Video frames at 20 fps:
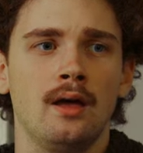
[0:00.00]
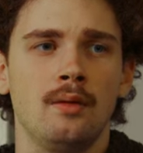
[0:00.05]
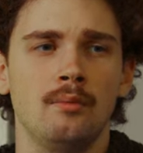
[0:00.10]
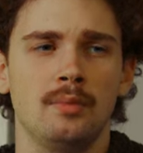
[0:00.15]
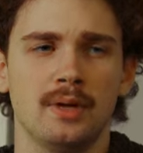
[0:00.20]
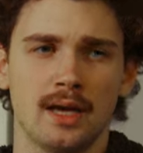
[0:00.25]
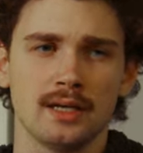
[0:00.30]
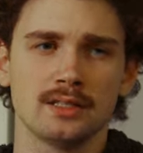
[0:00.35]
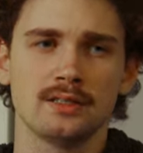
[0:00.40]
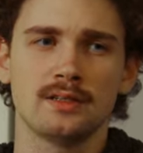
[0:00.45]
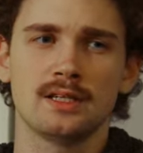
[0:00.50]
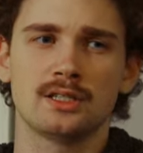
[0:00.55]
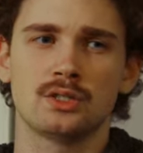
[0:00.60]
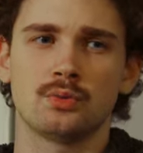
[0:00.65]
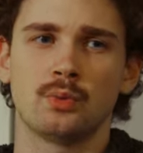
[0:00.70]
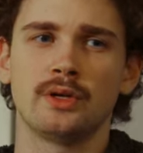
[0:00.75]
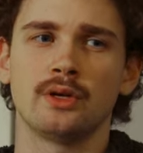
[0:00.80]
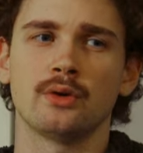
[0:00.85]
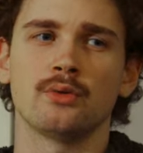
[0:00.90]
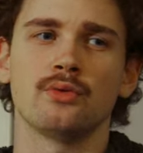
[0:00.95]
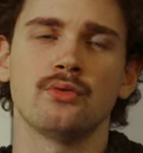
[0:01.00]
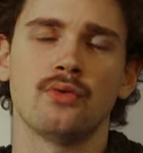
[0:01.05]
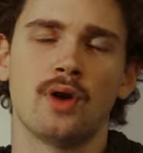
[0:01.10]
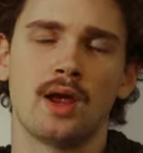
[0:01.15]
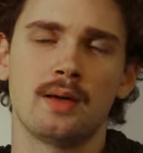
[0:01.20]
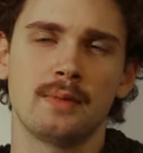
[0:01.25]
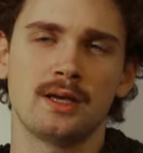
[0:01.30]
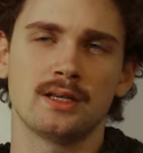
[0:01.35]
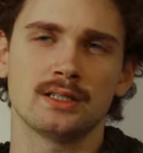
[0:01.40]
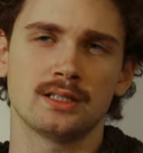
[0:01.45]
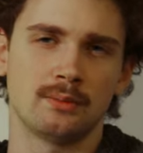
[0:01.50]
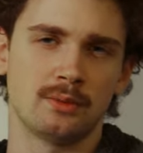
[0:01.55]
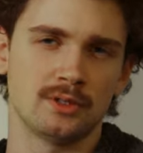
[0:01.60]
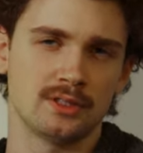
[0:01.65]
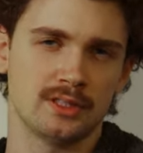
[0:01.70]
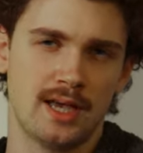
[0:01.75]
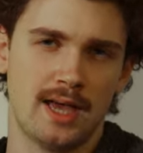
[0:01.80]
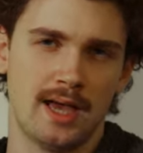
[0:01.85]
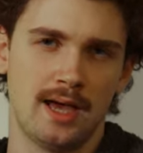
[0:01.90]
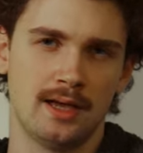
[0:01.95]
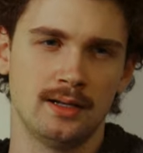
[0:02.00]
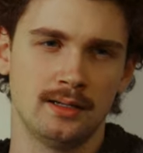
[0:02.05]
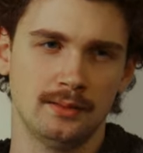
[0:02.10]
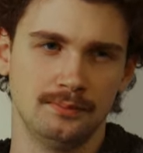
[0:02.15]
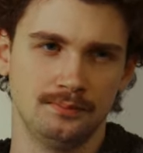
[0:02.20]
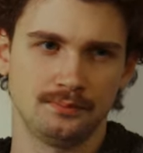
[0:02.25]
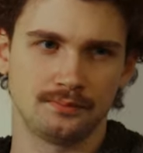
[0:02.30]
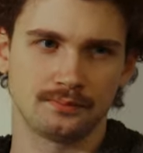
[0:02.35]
Because of this, when you're framing someone's head